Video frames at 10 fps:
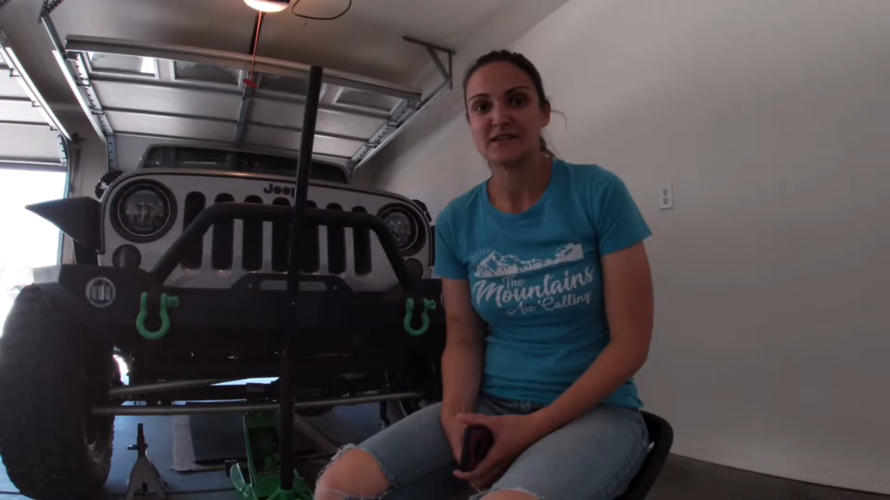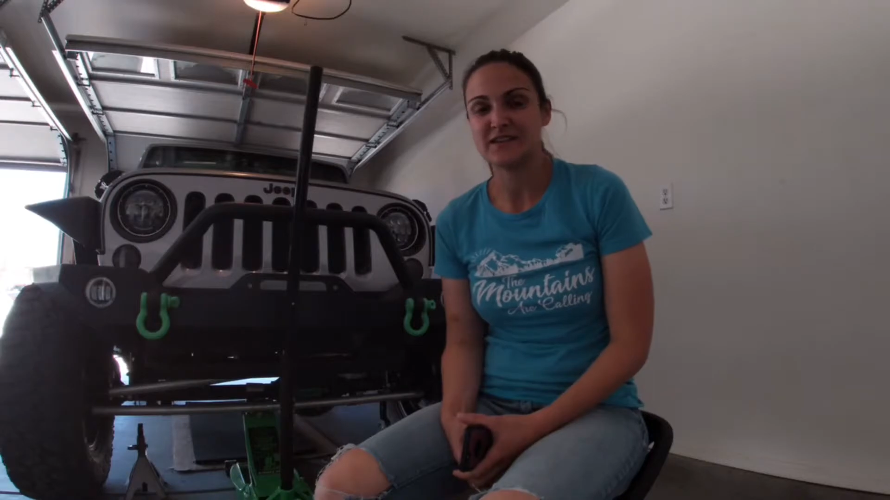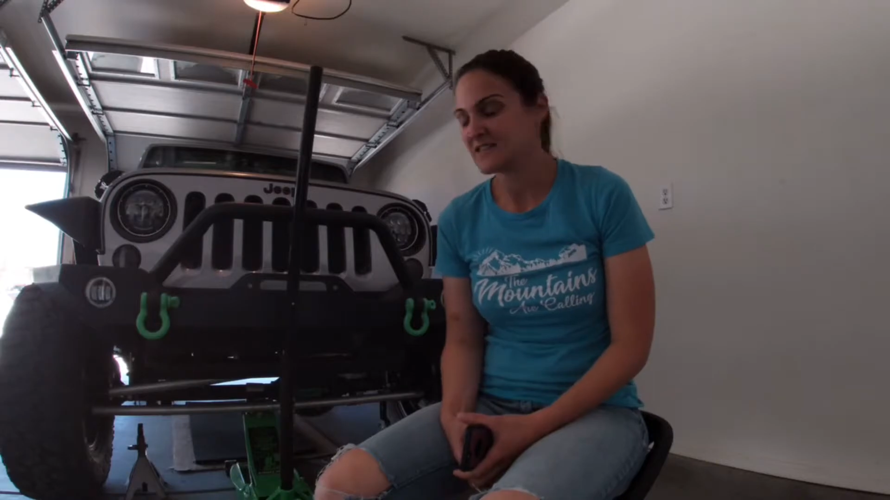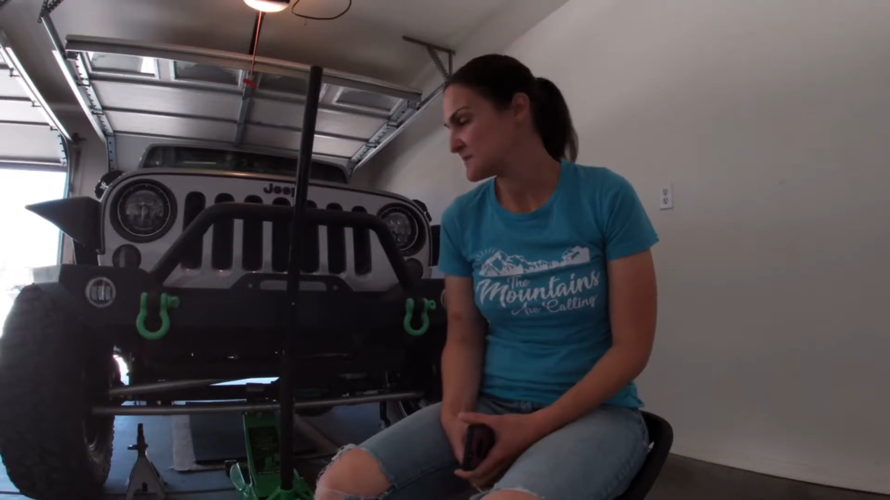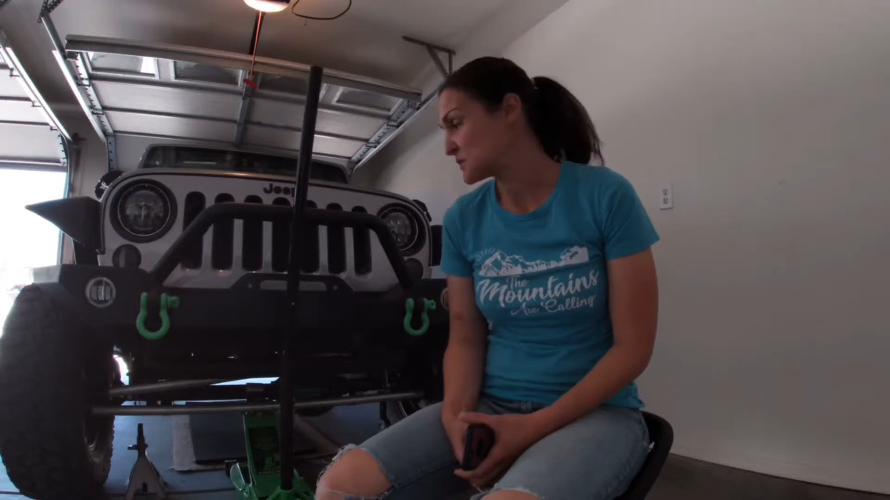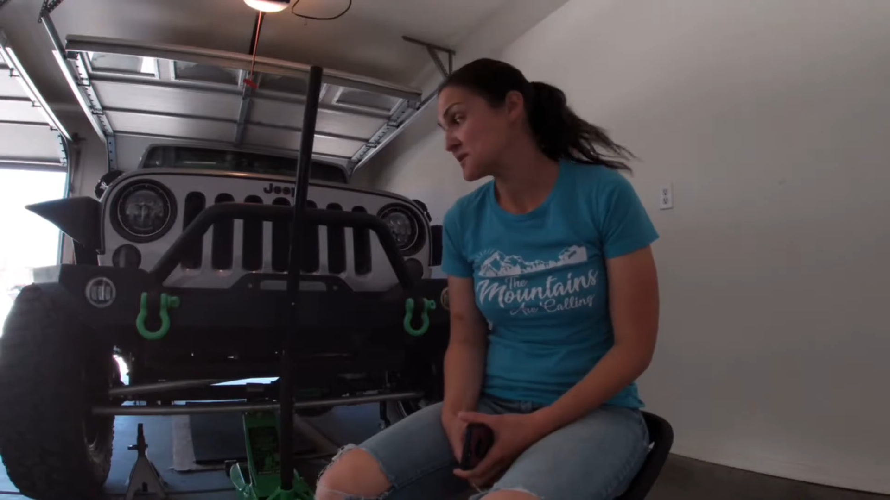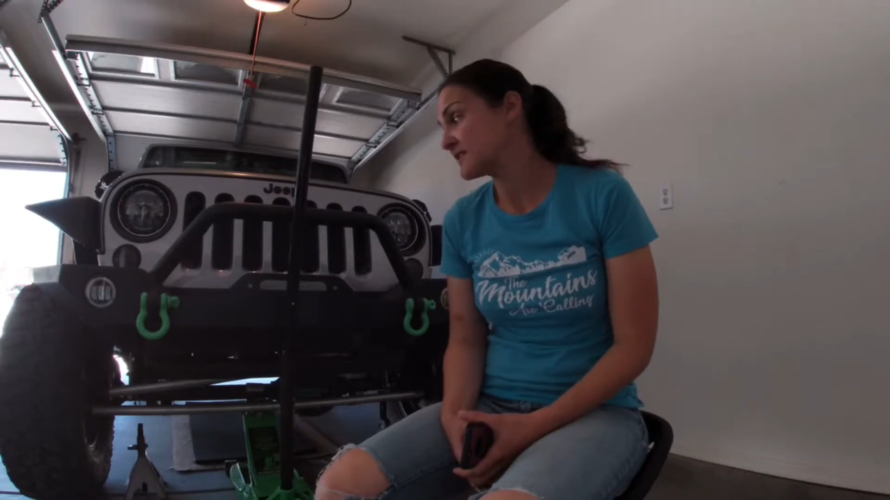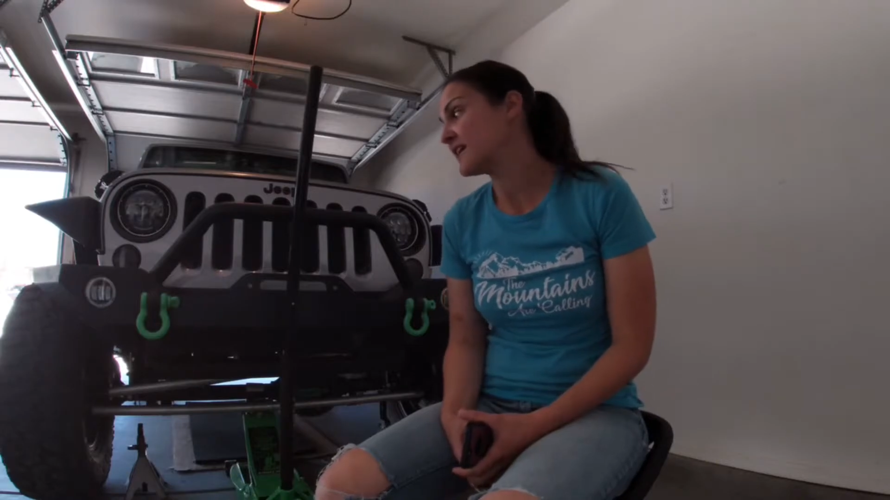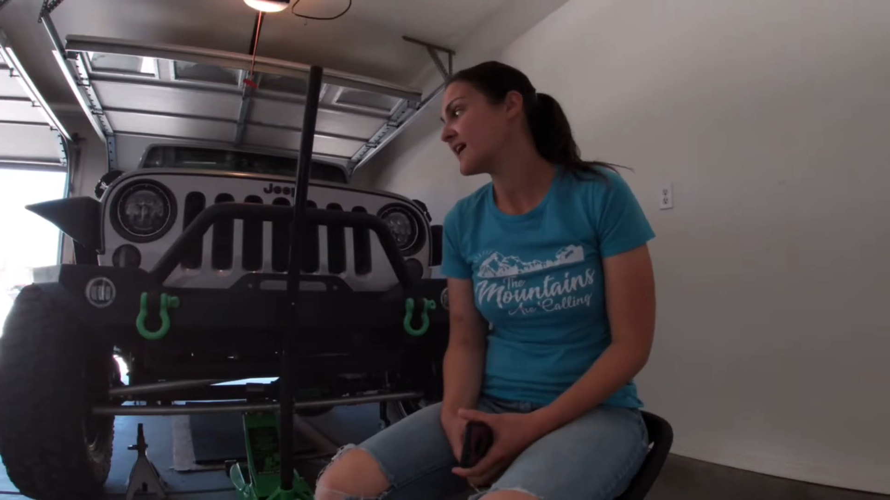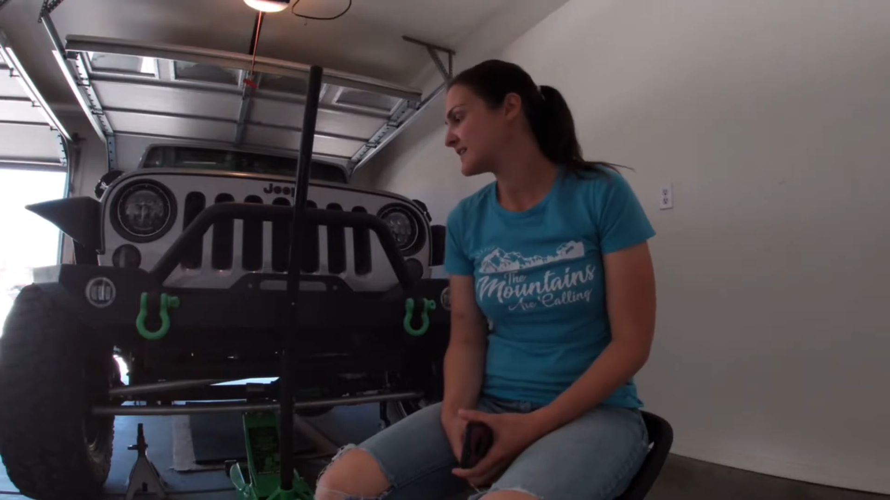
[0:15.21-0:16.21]
anything more
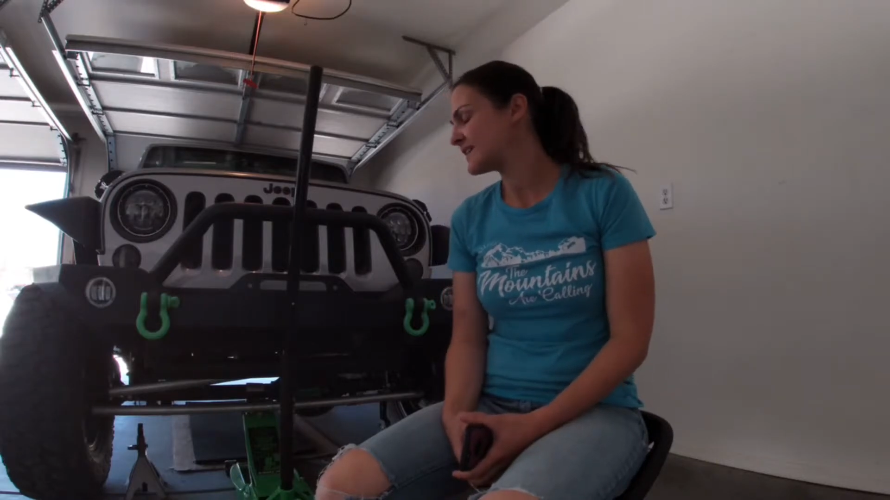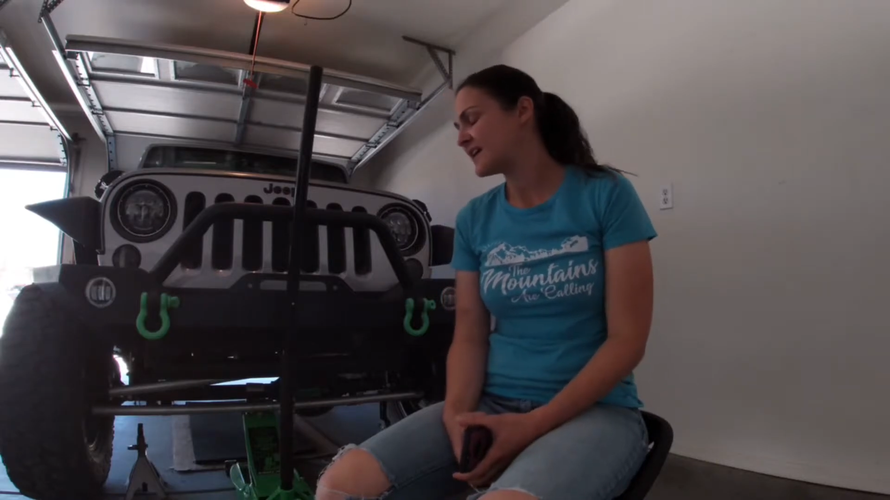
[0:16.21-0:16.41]
than that.